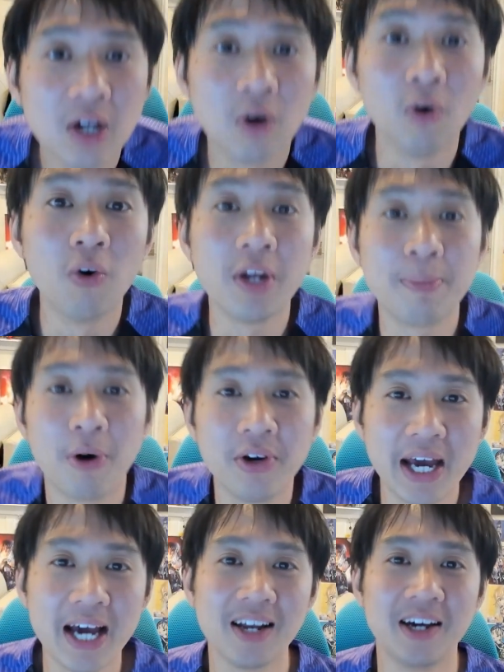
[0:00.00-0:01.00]
or Nippon
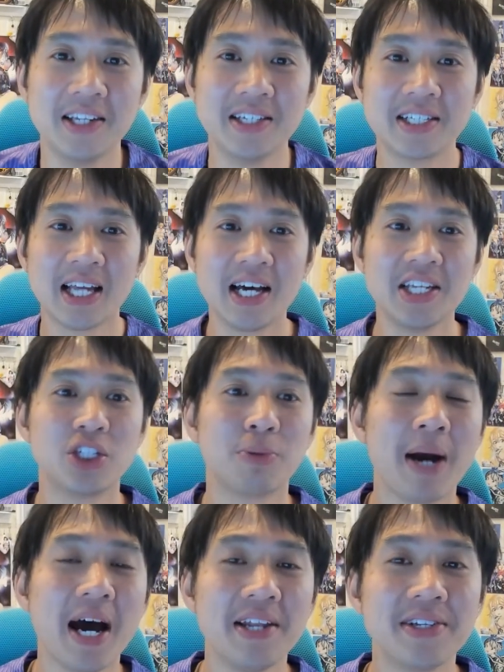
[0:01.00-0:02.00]
Airlines, that is
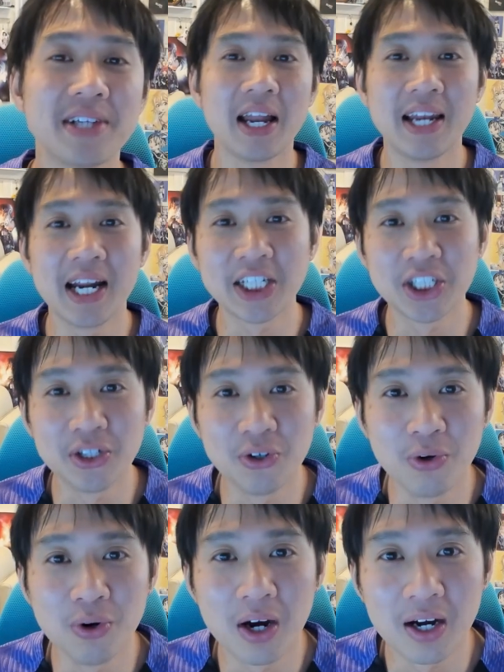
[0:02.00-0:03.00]
Japan's
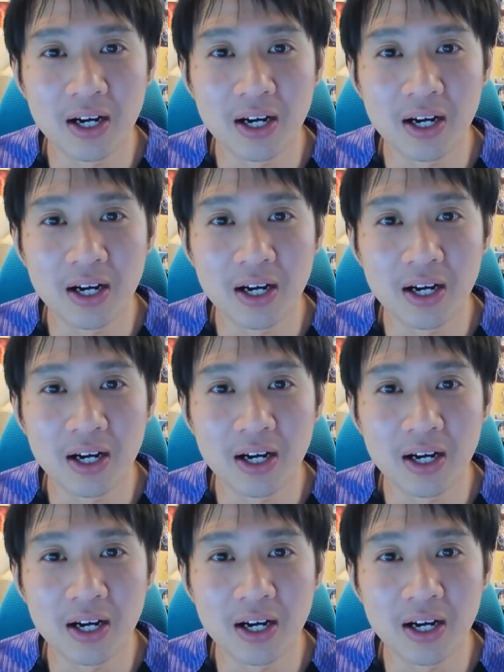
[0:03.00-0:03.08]
national,